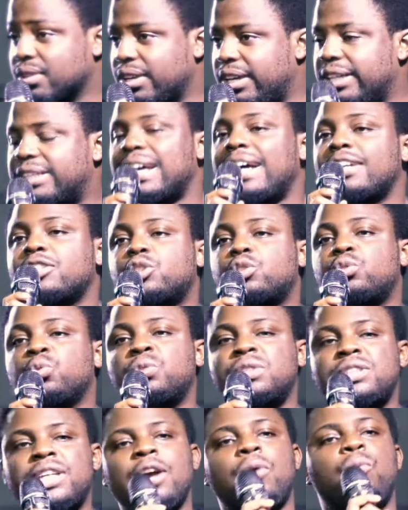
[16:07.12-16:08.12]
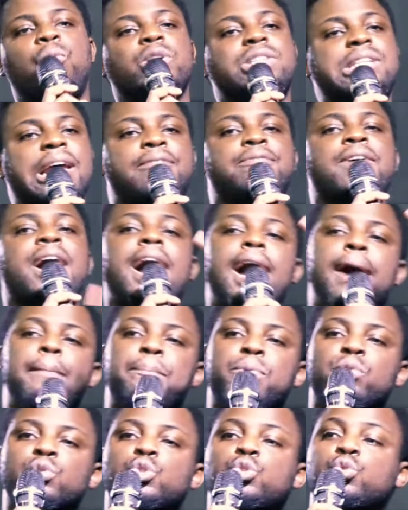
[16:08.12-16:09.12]
It has to take whatever
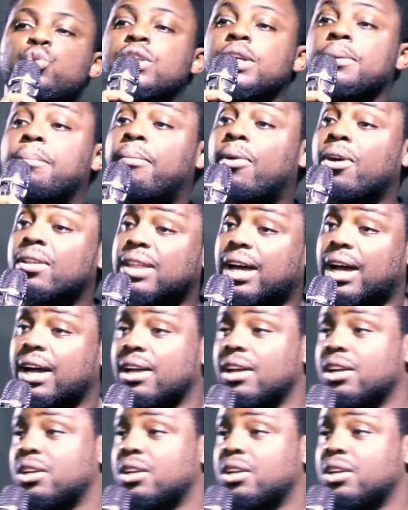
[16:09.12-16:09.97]
happens to the mother